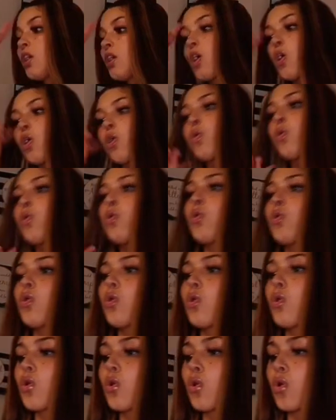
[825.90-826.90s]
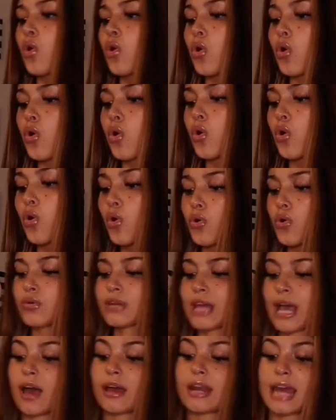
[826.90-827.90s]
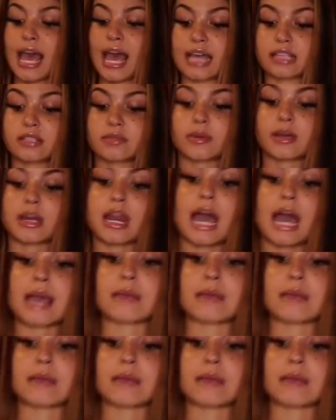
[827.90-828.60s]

Ooh, now that's what I'm